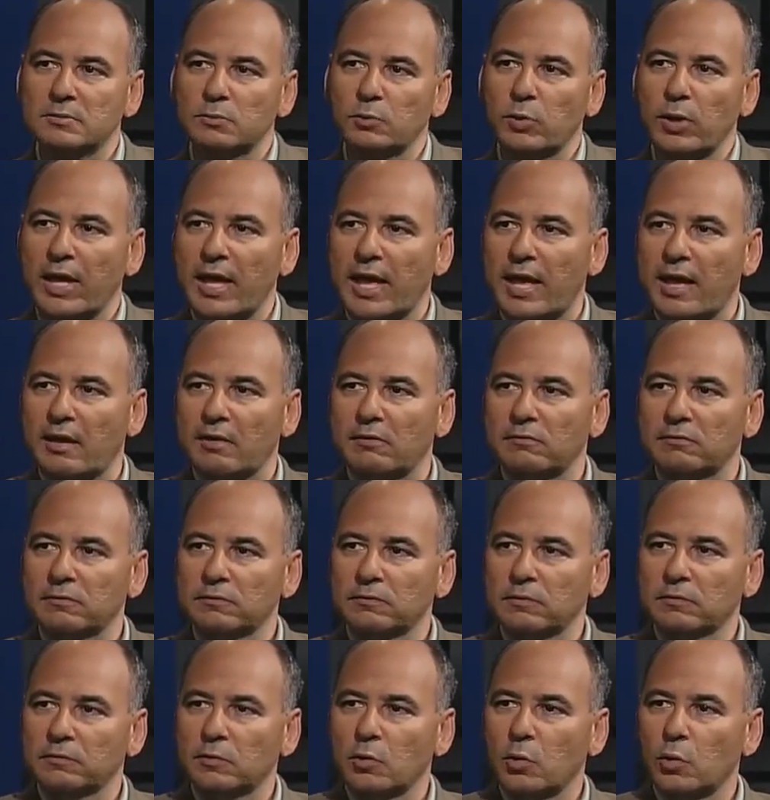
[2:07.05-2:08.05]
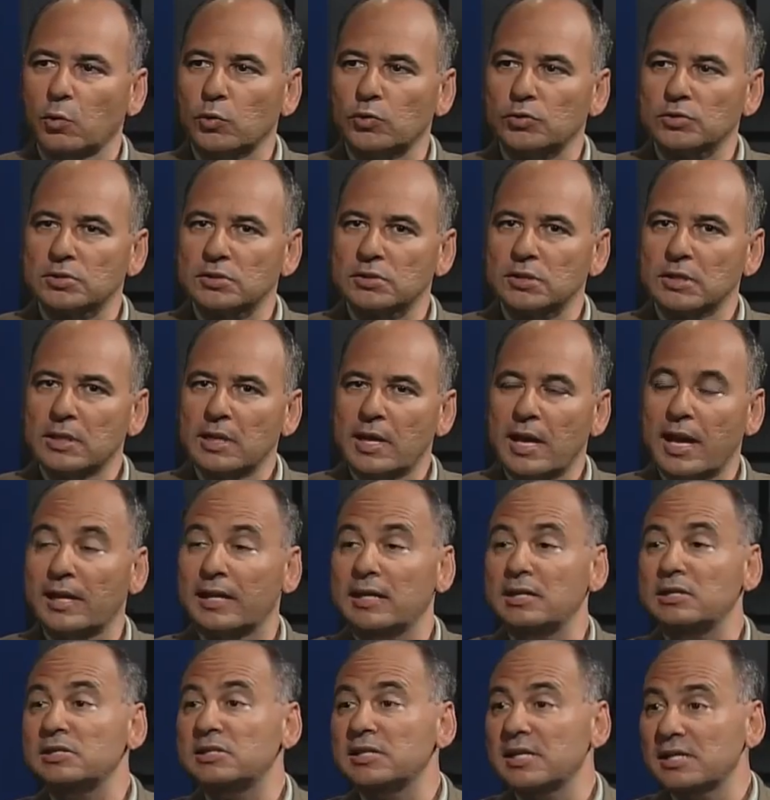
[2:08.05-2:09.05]
We have, of course, an
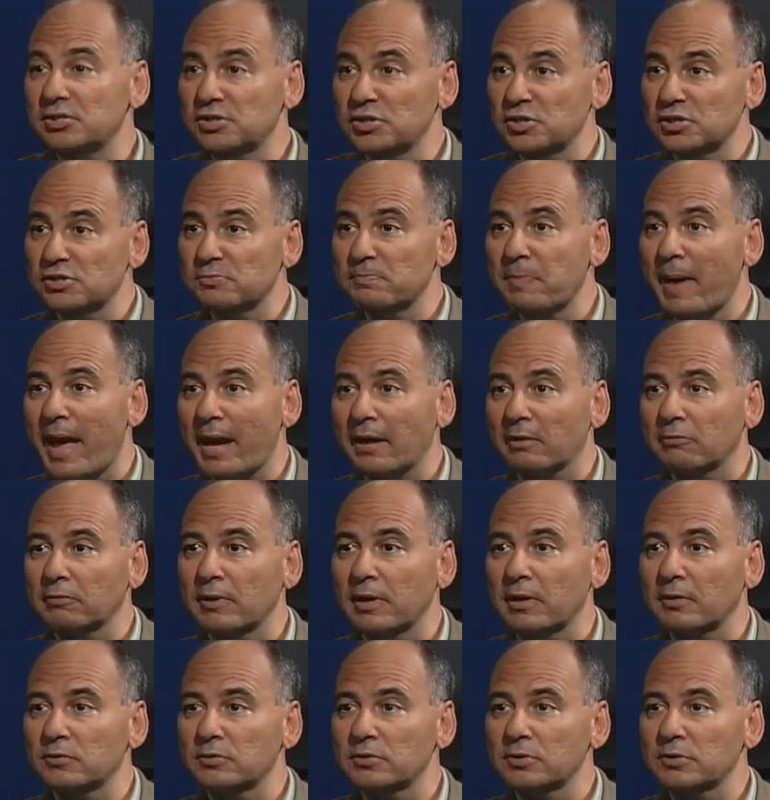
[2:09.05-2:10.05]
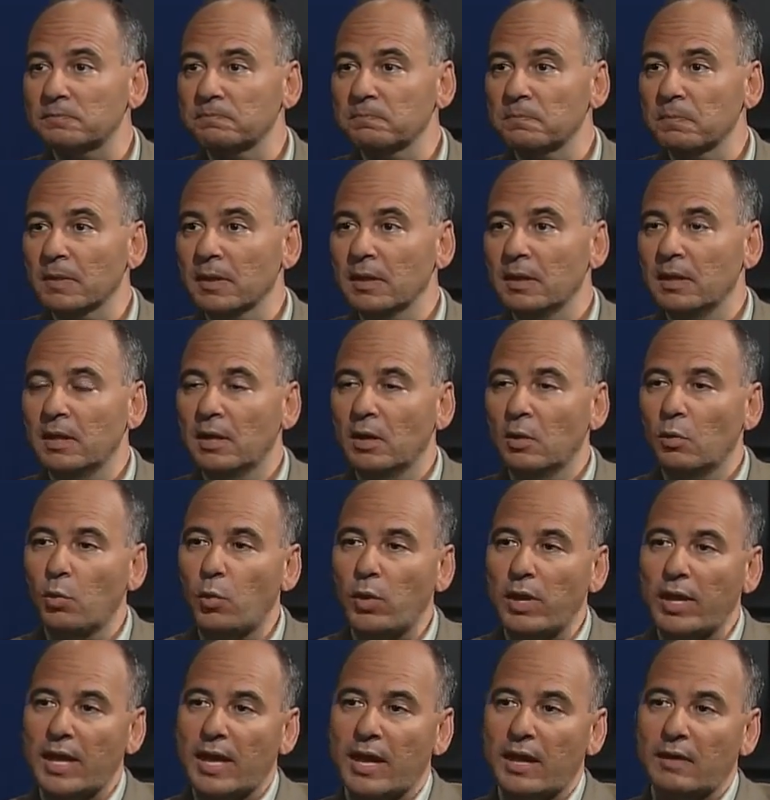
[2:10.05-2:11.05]
indigenous background.
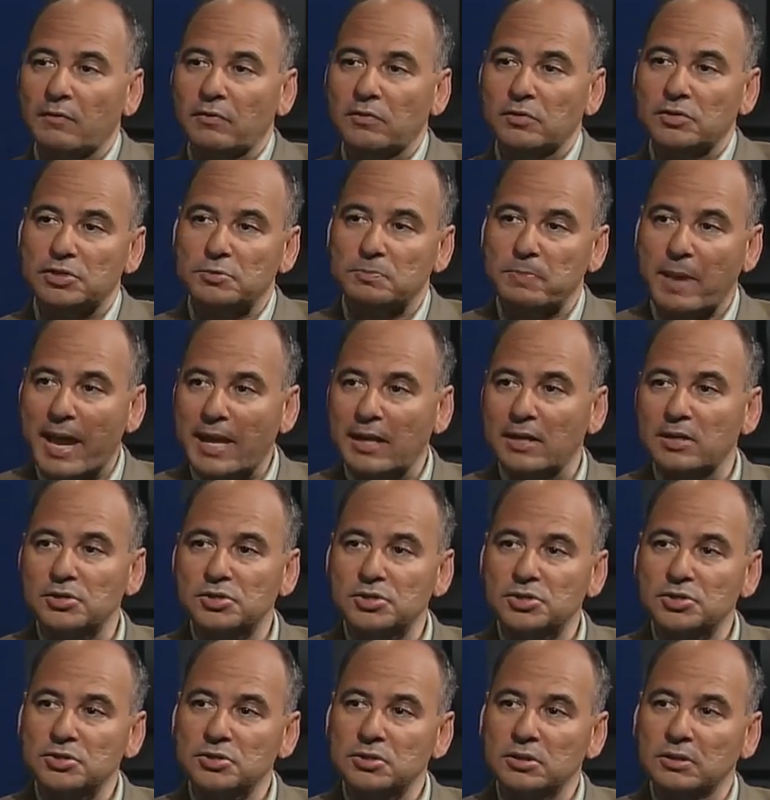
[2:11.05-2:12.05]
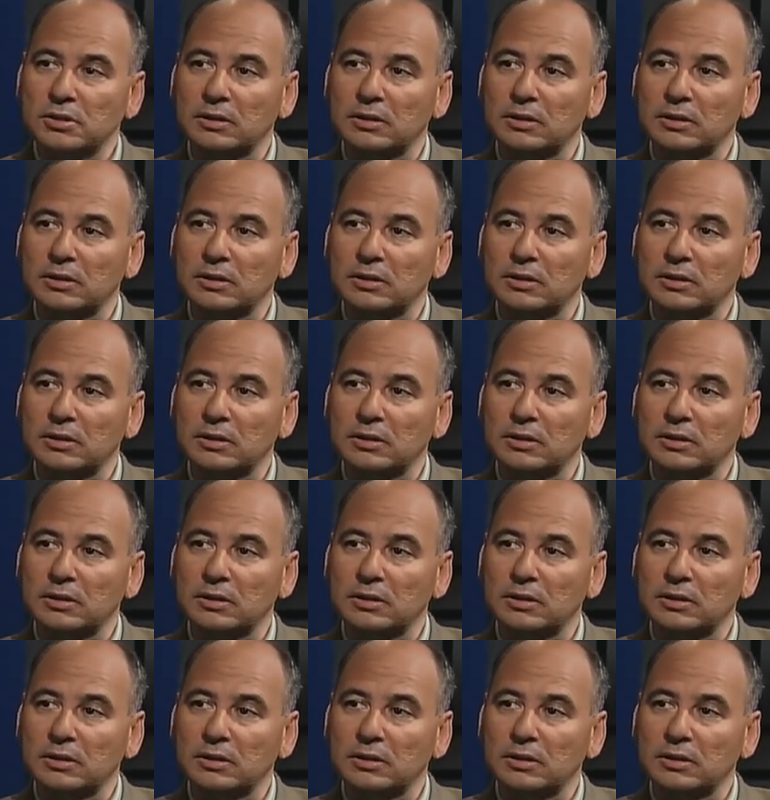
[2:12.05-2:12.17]
We have the Spanish